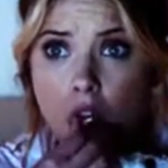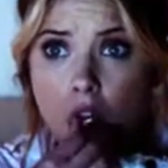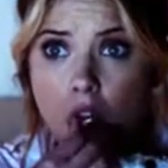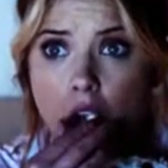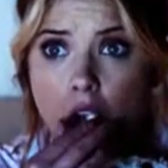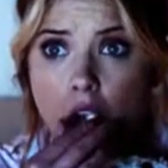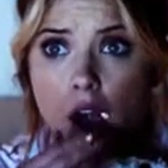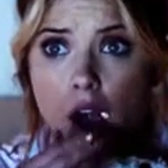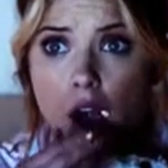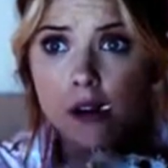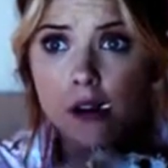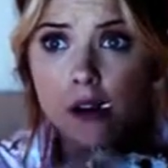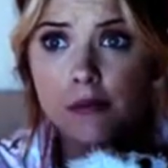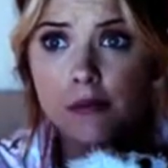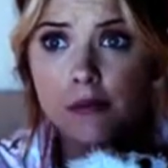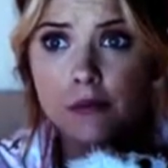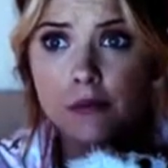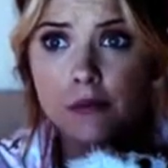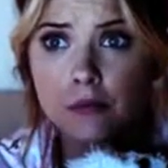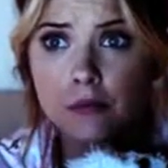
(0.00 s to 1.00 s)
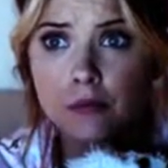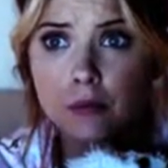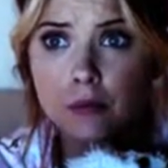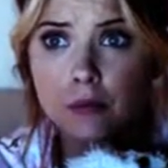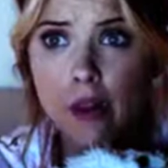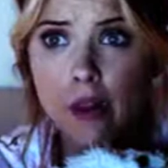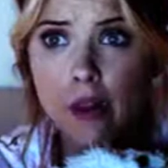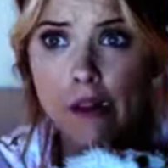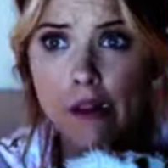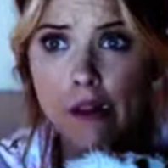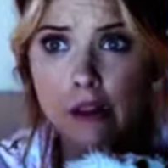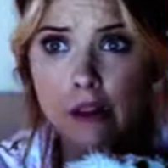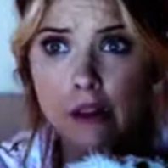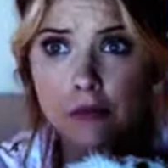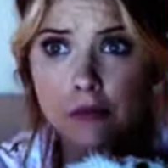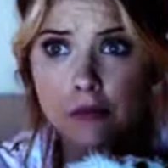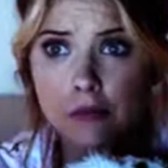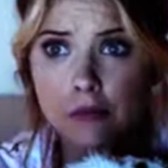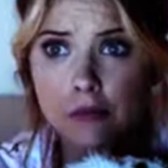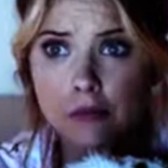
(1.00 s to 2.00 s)
Oh, yeah, I'm panicking. Oh, I've no
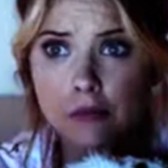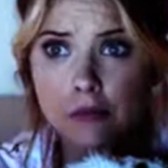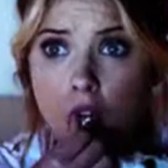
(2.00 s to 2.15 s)
idea.